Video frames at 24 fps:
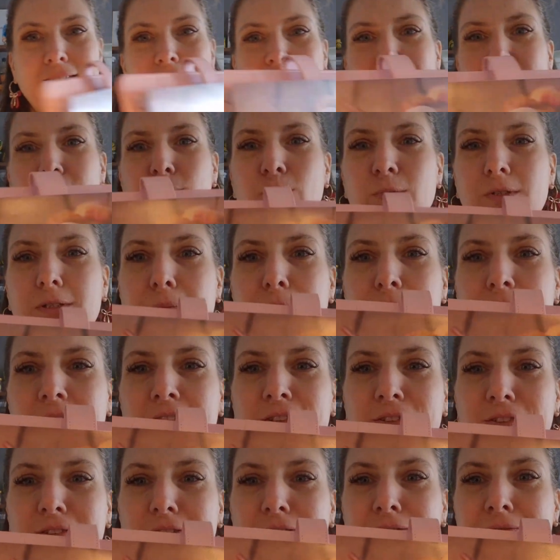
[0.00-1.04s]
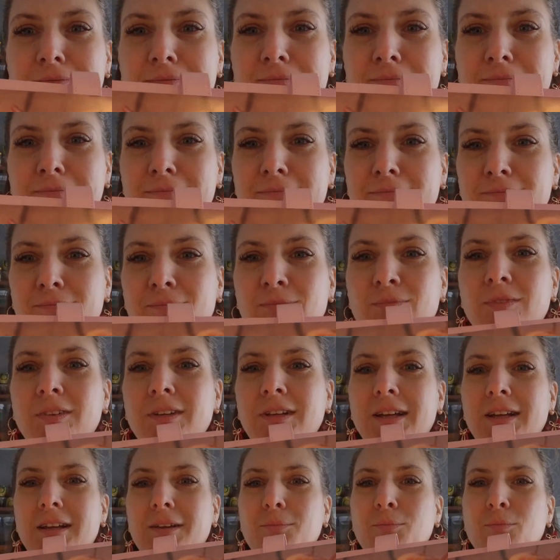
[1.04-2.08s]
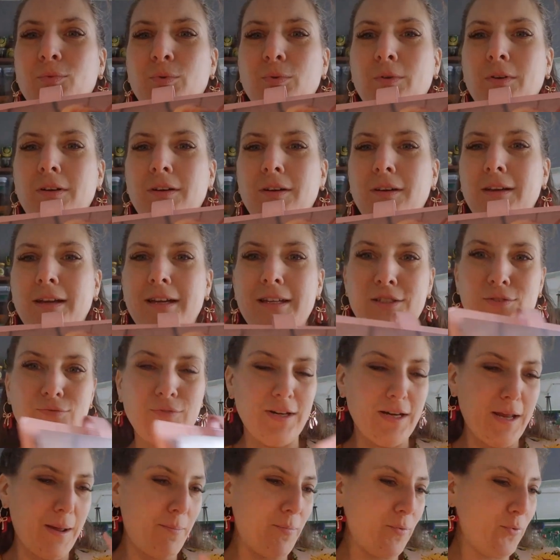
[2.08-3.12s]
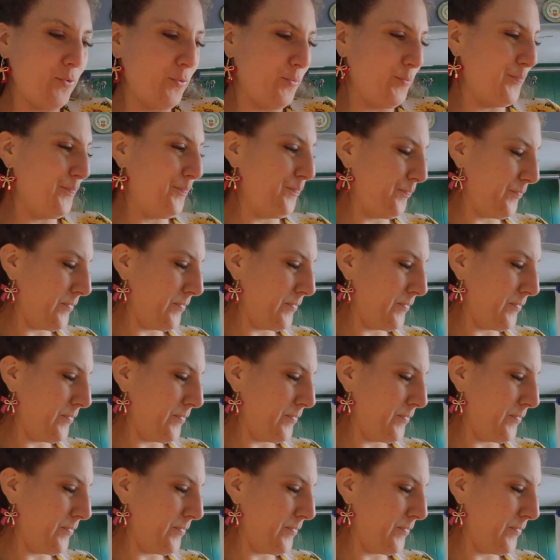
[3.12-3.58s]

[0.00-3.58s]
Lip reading: This was the picture. Nice red apple.